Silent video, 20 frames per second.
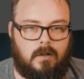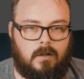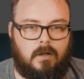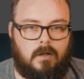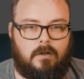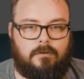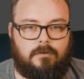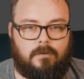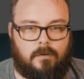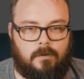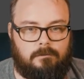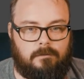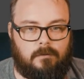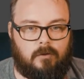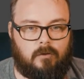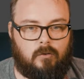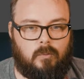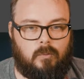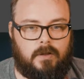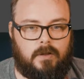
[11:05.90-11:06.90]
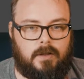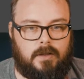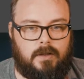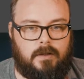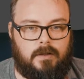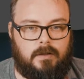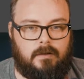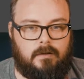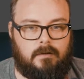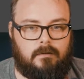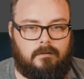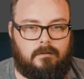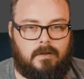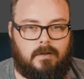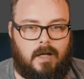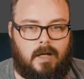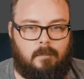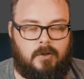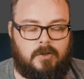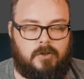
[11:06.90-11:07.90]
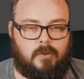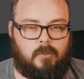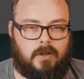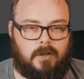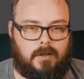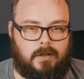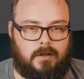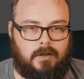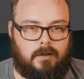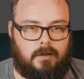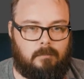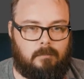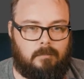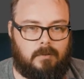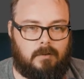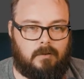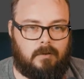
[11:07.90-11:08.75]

So the first one is how much you want to keep.